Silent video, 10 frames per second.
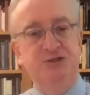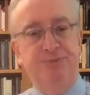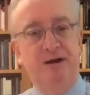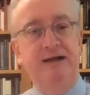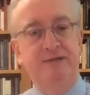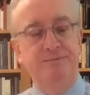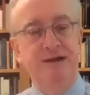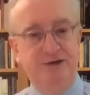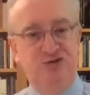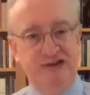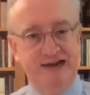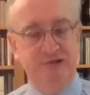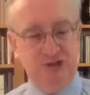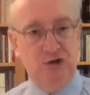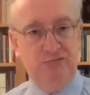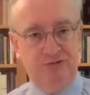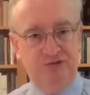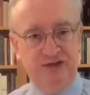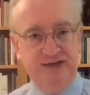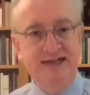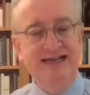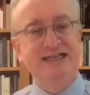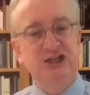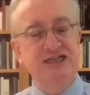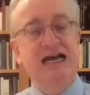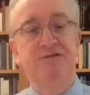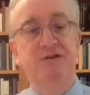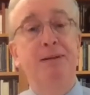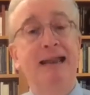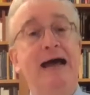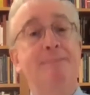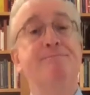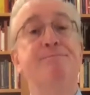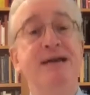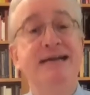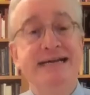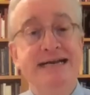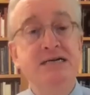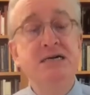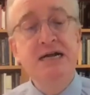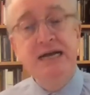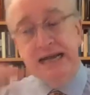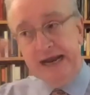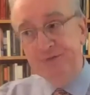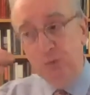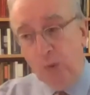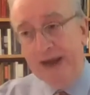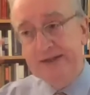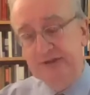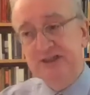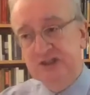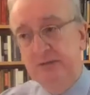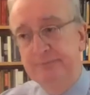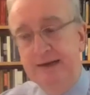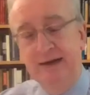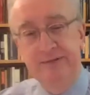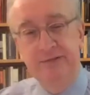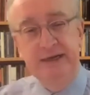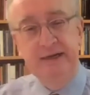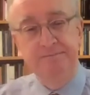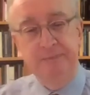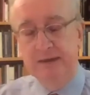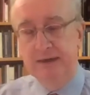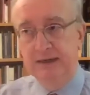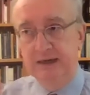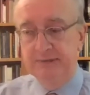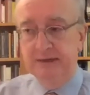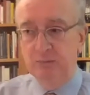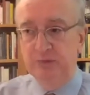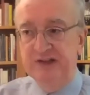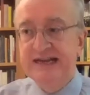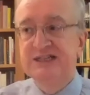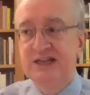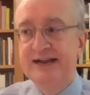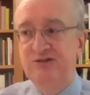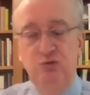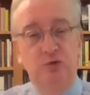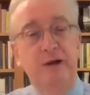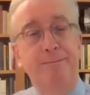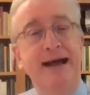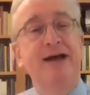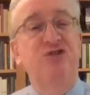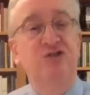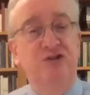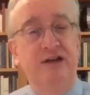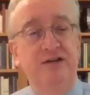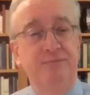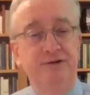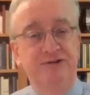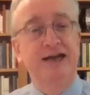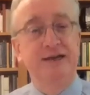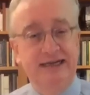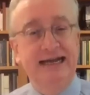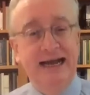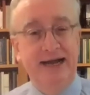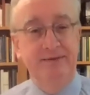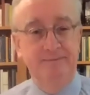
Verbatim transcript: by the military aristocracy. He doesn't have a plan B mm-hmm. in the way that somebody like the uh, with the intellectual capacity of Montaigne can.